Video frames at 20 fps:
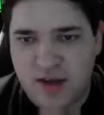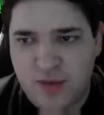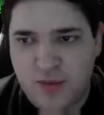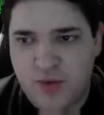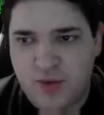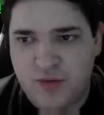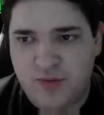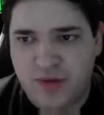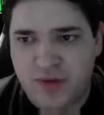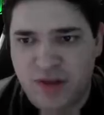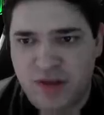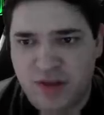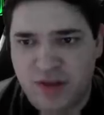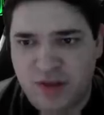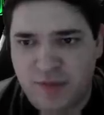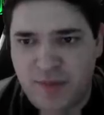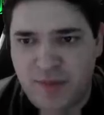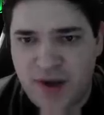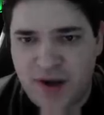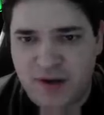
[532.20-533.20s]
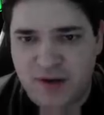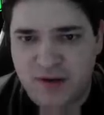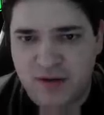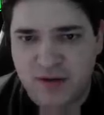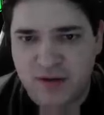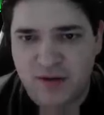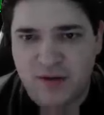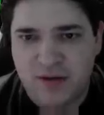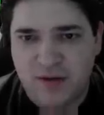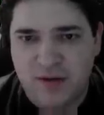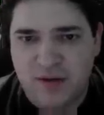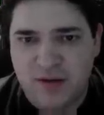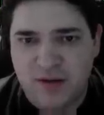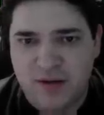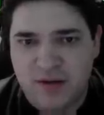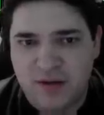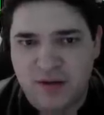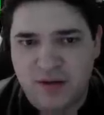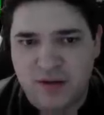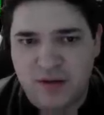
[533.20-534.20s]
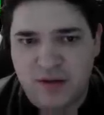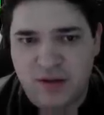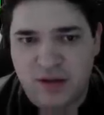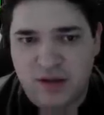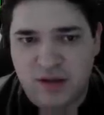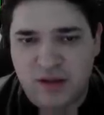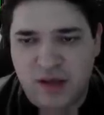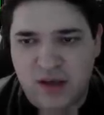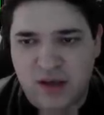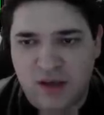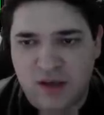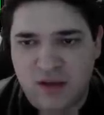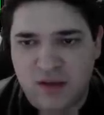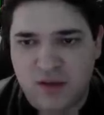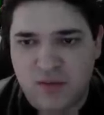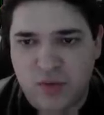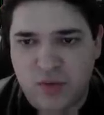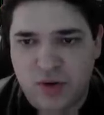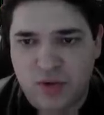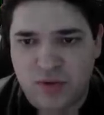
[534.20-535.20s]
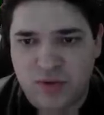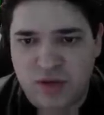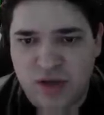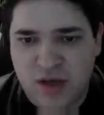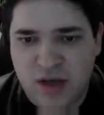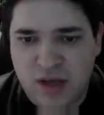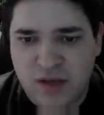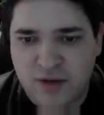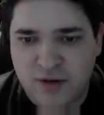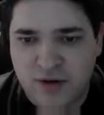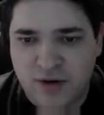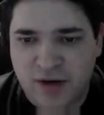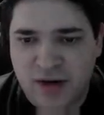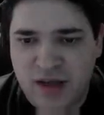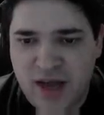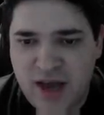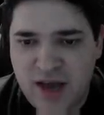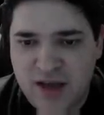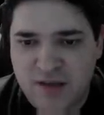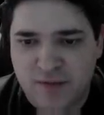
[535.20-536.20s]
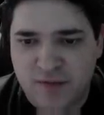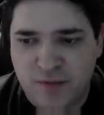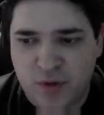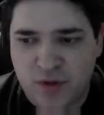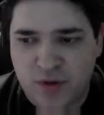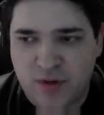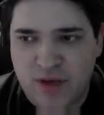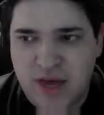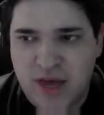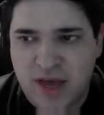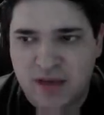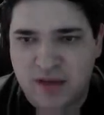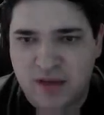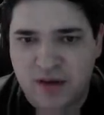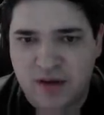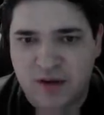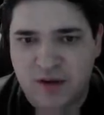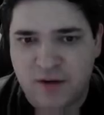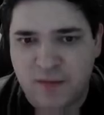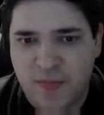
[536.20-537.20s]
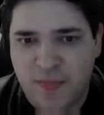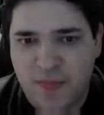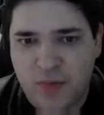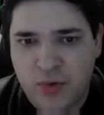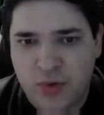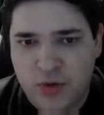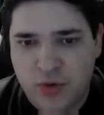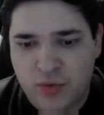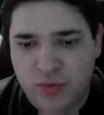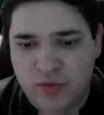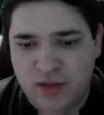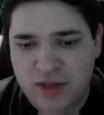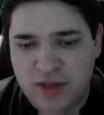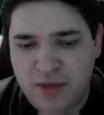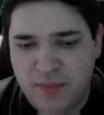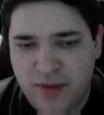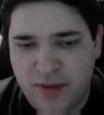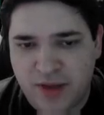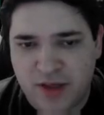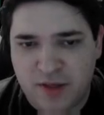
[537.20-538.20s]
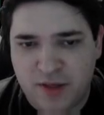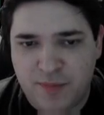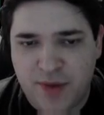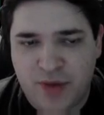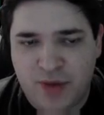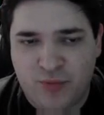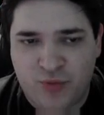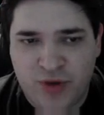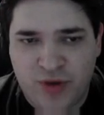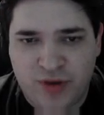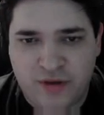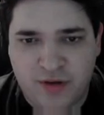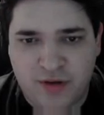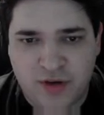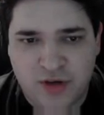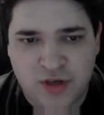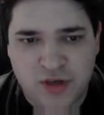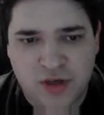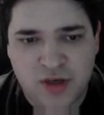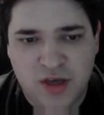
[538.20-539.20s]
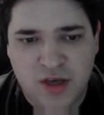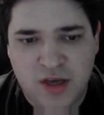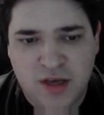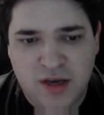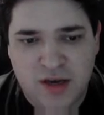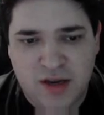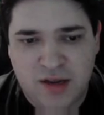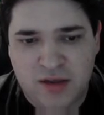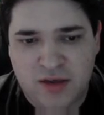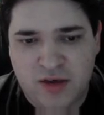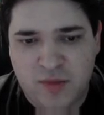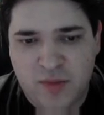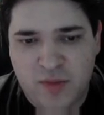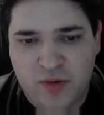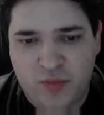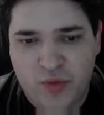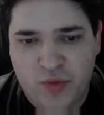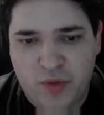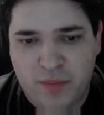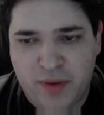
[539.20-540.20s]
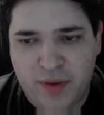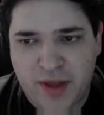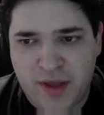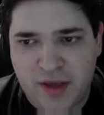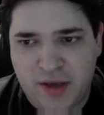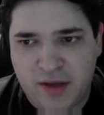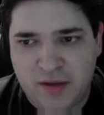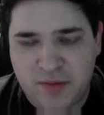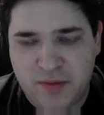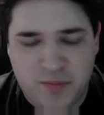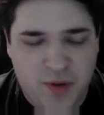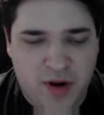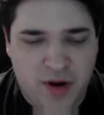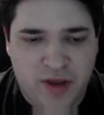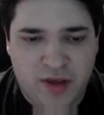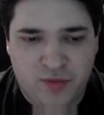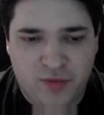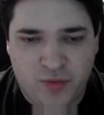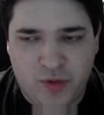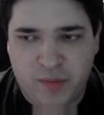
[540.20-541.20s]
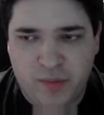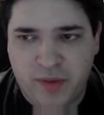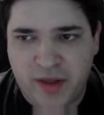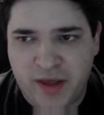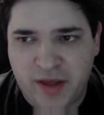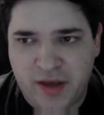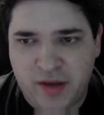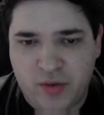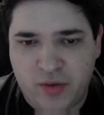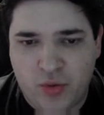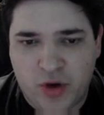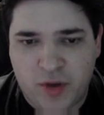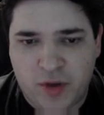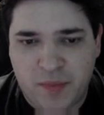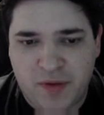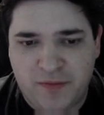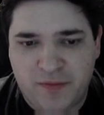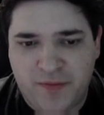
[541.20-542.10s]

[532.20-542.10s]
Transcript: I wouldn't really suspect DTs. We don't see any third gas, fourth gas here. We do see that Blink is being researched. Now this could be a real Blink. It probably is real Blink, or it could be a